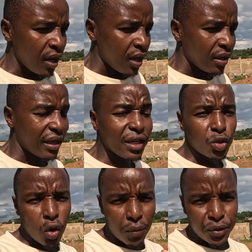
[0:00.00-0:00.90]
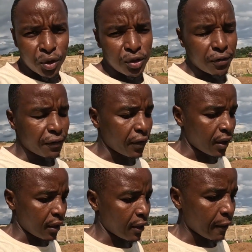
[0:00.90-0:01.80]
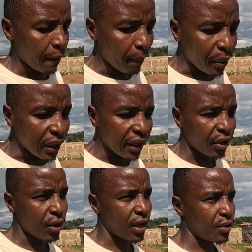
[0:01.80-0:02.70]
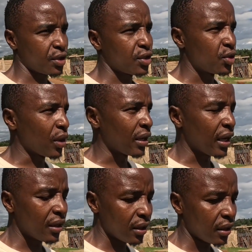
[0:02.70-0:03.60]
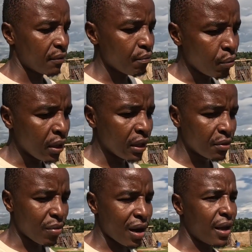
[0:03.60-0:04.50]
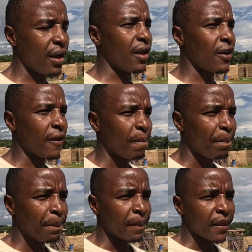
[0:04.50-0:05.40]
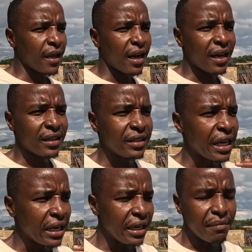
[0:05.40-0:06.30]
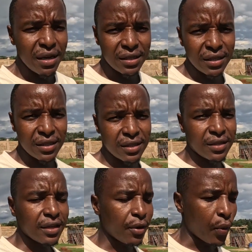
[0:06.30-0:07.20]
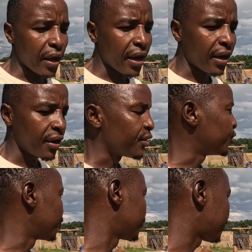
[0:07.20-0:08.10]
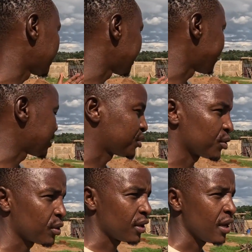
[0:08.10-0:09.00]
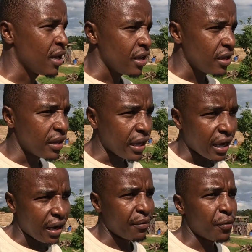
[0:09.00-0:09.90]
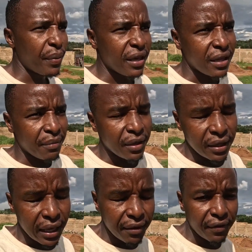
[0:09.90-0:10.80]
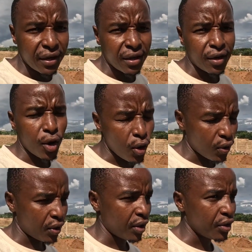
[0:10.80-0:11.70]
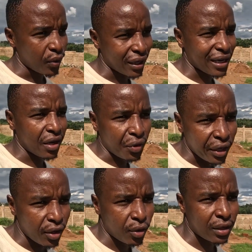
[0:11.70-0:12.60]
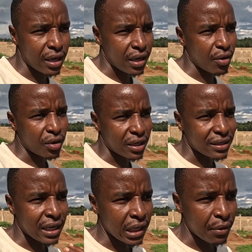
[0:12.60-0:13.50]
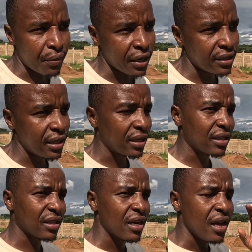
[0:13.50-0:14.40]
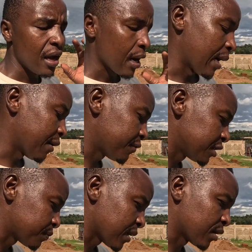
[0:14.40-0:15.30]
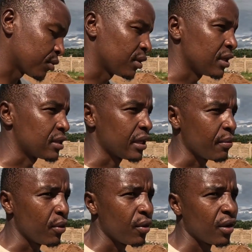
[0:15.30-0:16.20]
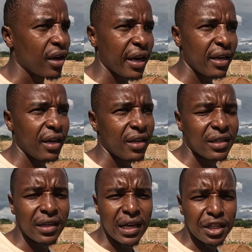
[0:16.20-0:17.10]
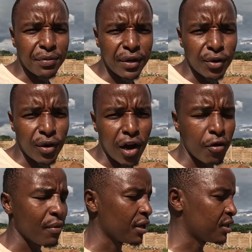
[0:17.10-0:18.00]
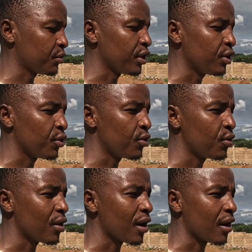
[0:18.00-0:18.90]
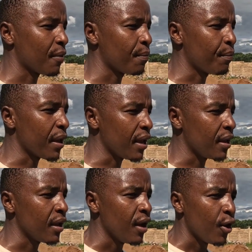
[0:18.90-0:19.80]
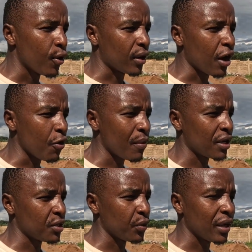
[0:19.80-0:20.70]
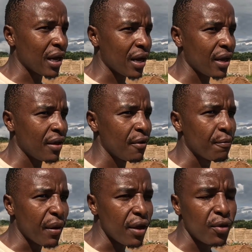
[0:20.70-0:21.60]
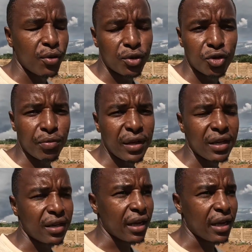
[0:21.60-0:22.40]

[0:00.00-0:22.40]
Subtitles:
there are 2 options of building your house. You can either build by daily basis, where you find a mason, they come, you pay them in the evening, or you can agree on a standard price. That I have this plan on this table. Kindly let me know how much will you pay, or how much will I pay you to build